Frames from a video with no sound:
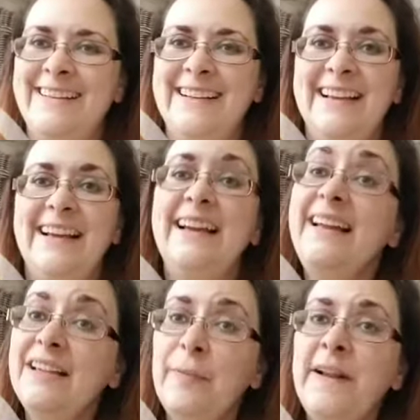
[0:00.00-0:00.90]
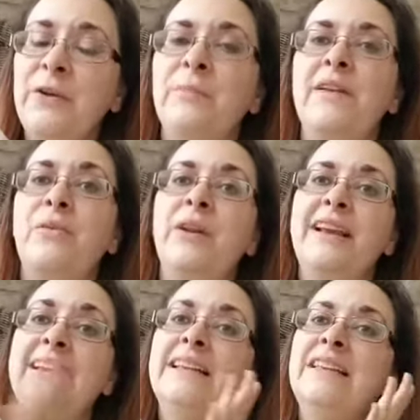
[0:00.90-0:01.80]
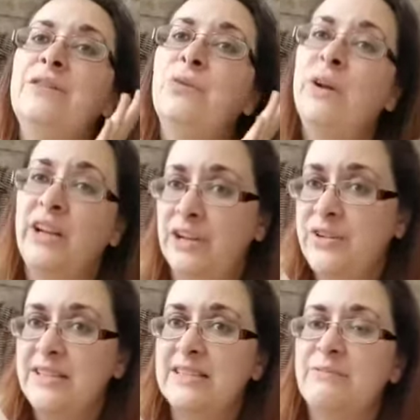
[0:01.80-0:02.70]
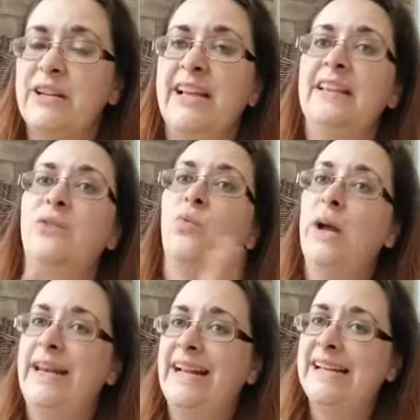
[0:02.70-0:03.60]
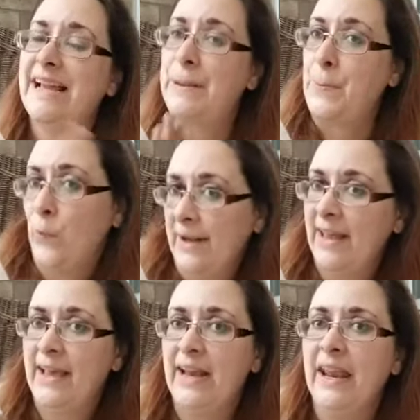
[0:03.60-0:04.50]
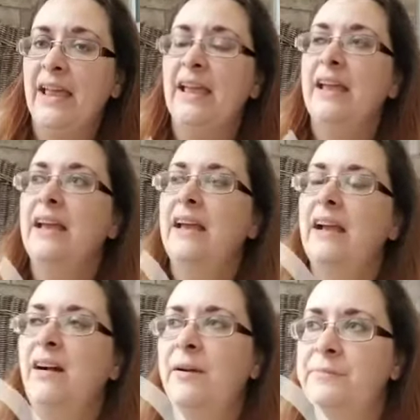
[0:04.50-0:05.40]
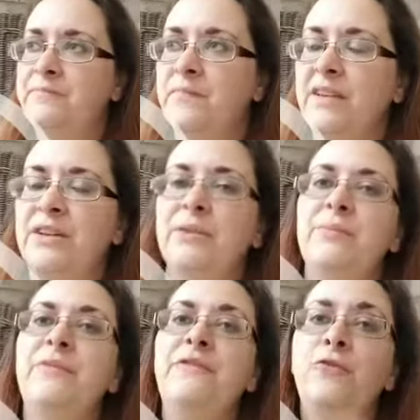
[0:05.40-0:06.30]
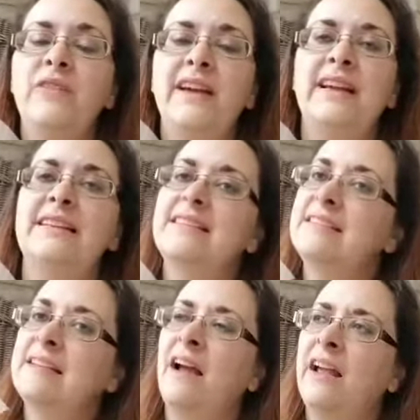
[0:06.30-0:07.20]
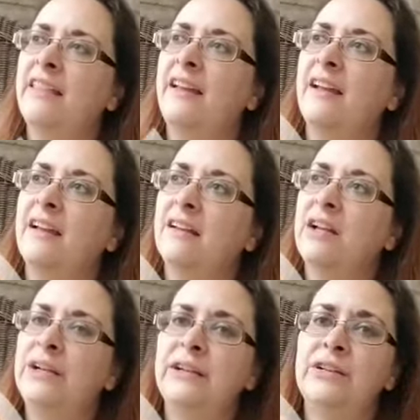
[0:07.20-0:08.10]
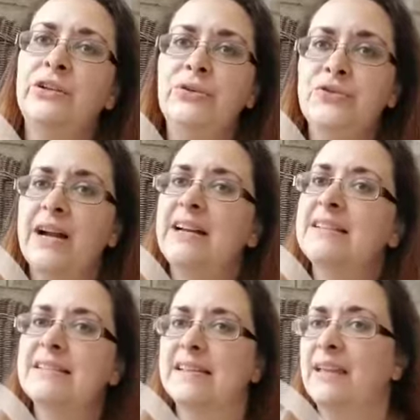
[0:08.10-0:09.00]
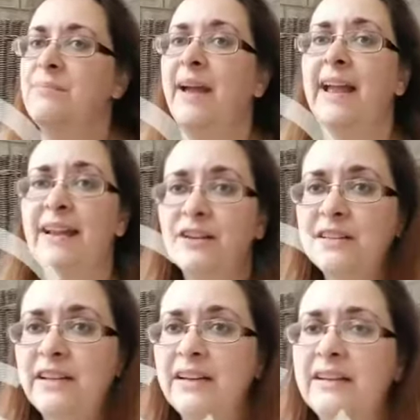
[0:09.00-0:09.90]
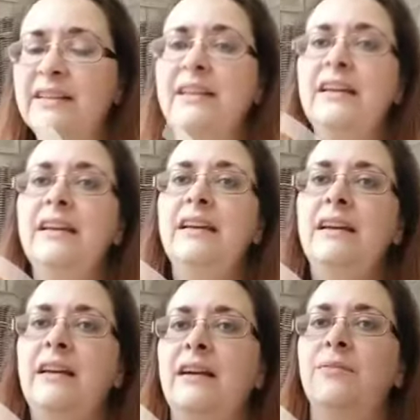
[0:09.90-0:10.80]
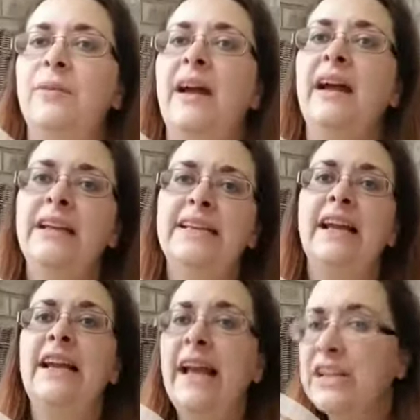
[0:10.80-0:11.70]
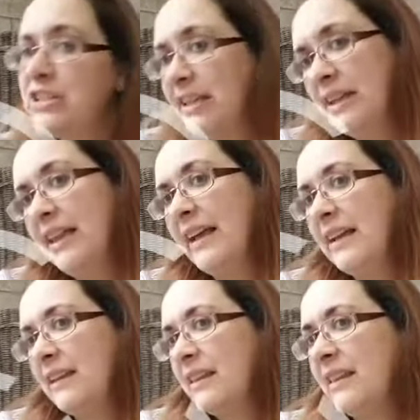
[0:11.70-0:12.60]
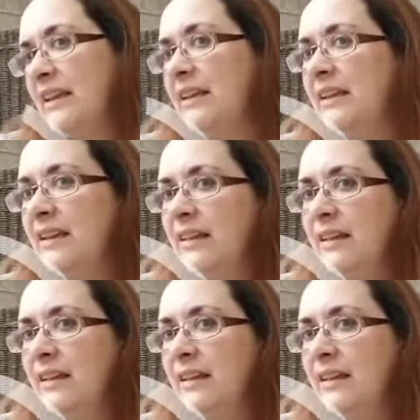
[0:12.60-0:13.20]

and I explained to him that's when I get into the 100s, when I hit the 199.9. Um, you know, and before that, it's, I think, uh, new dress to get my hair done. Um, I, I actually like the,